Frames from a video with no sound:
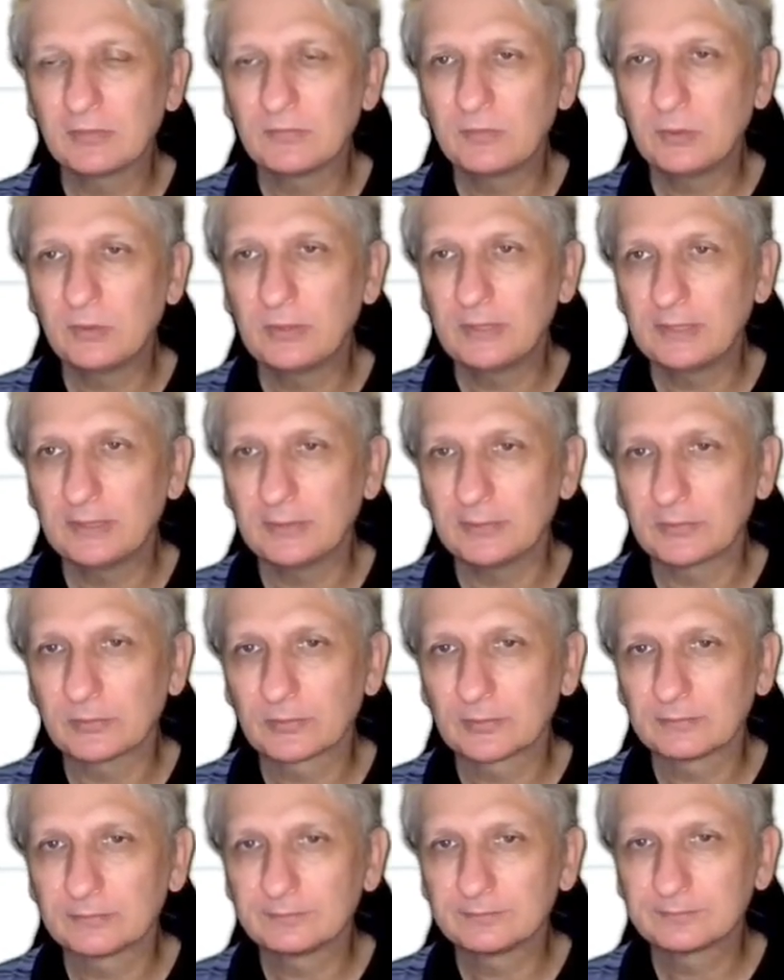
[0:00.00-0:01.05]
over the next
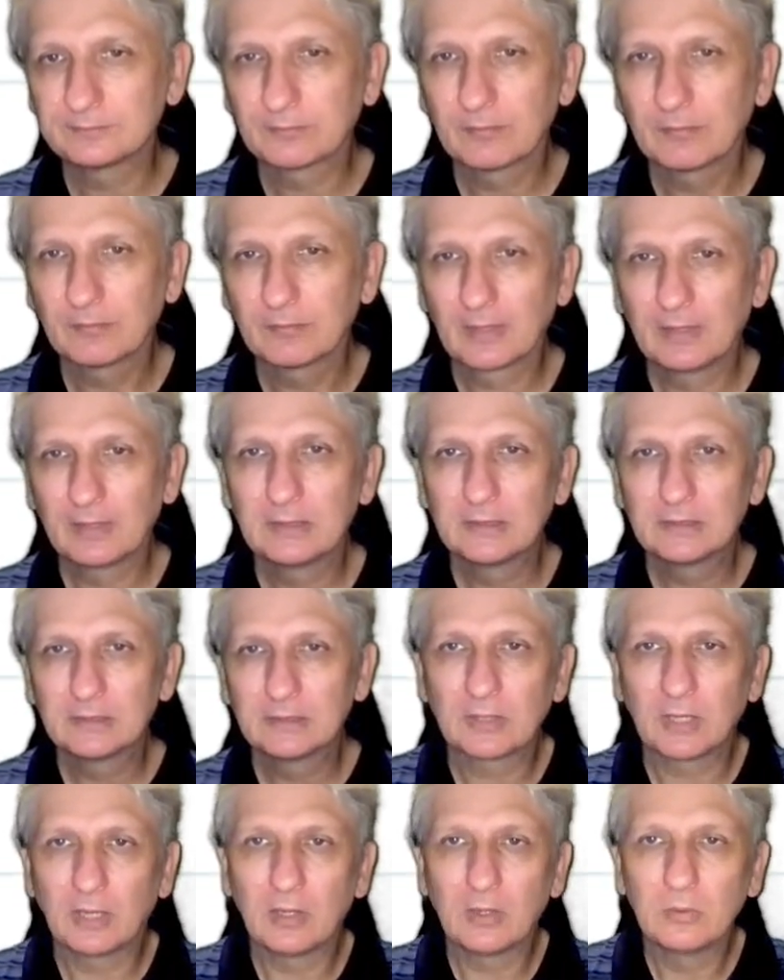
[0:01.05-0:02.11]
few years.
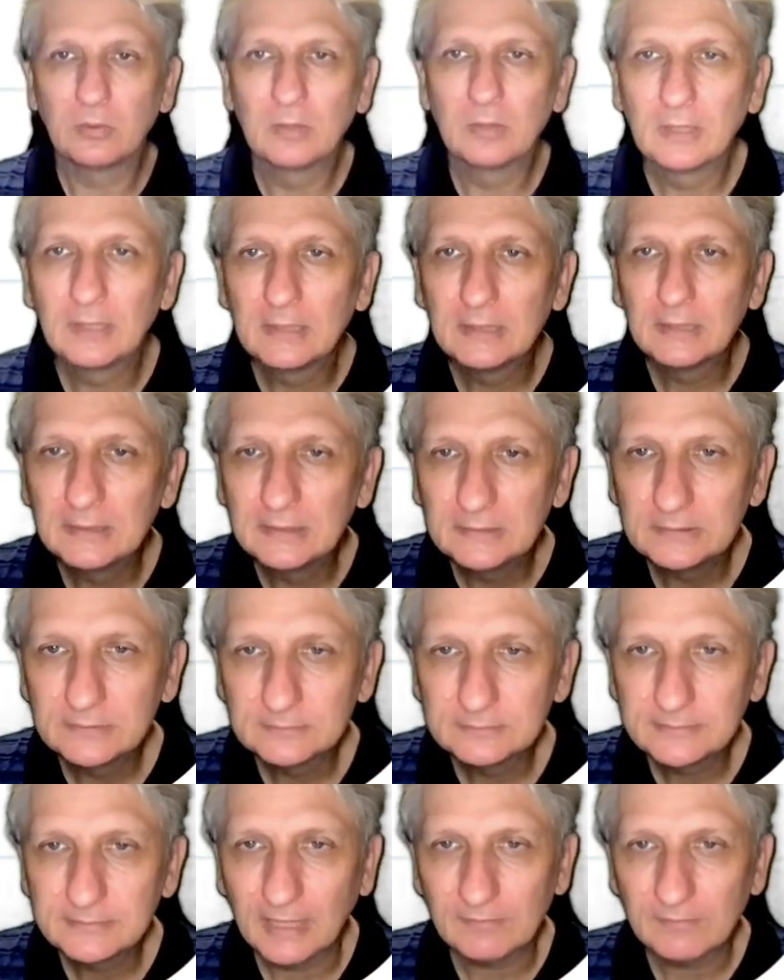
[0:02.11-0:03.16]
So,
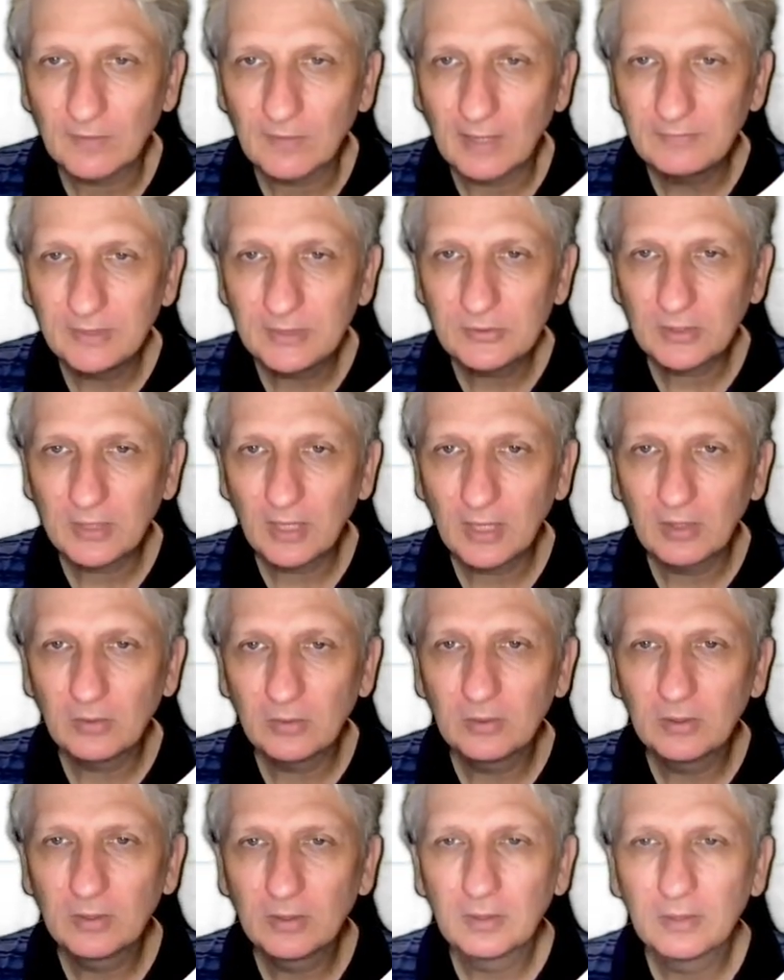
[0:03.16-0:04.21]
about
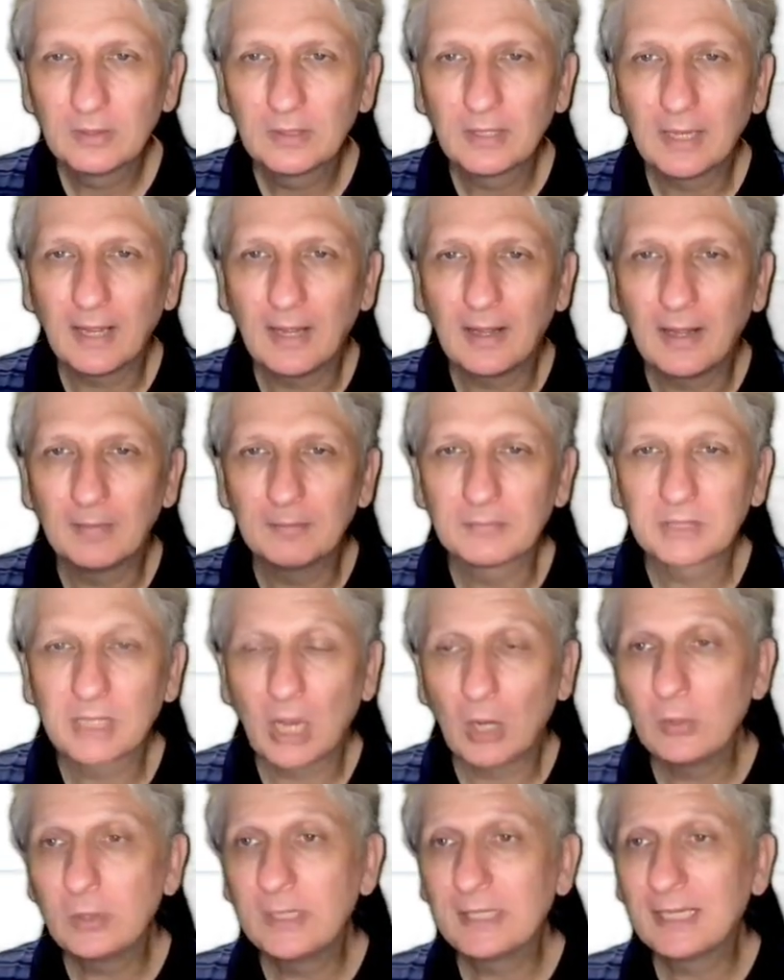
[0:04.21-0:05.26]
five years ago,
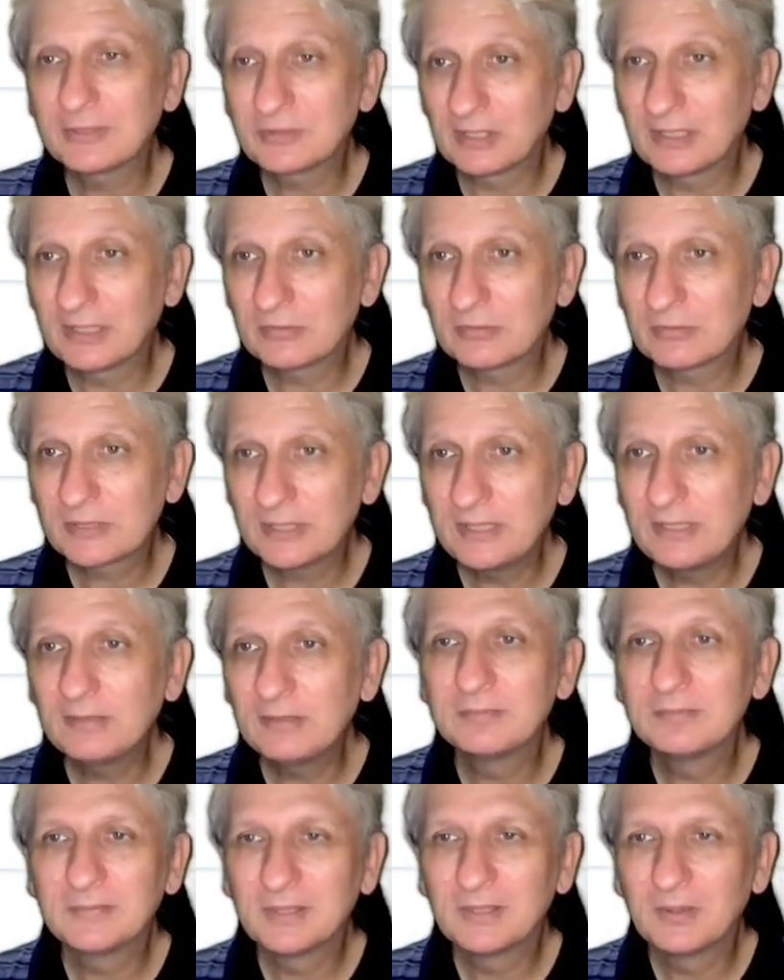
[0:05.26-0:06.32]
um, coding as
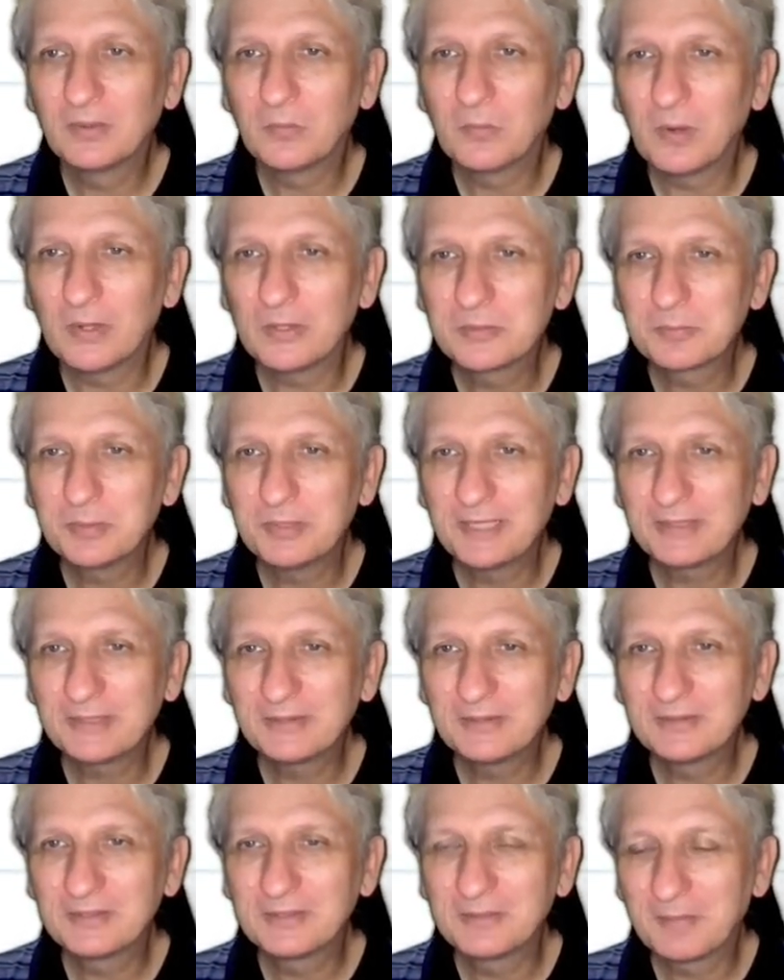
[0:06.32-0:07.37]
a literacy was